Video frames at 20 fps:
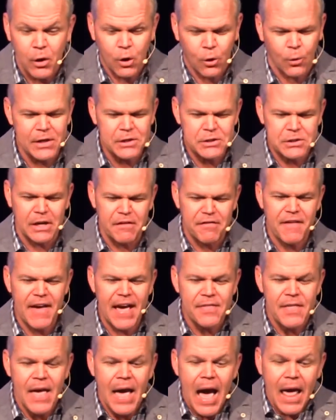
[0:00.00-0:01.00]
The Christian
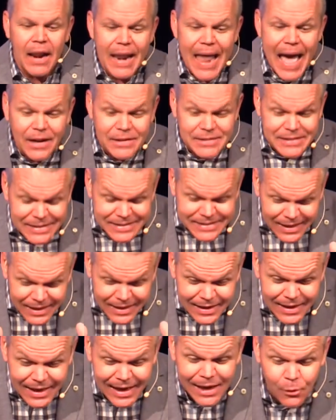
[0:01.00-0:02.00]
faith allows us to
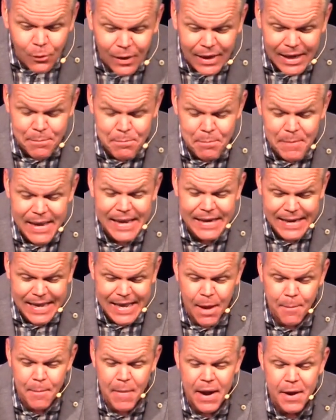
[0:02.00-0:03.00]
literally meet
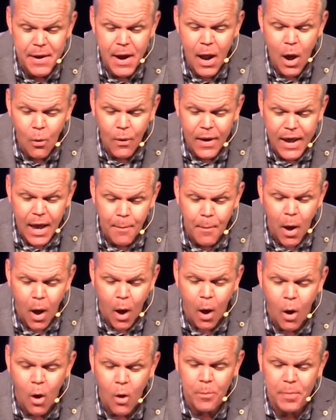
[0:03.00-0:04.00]
him and know him
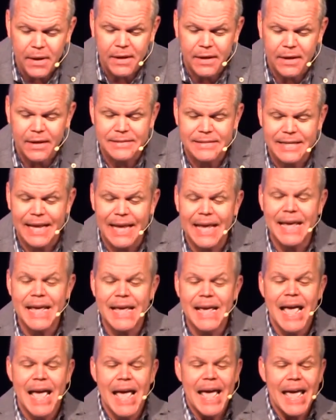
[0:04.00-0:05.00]
all because
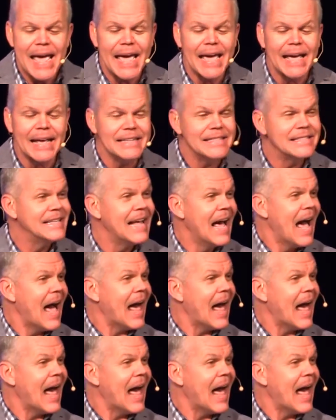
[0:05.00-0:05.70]
he is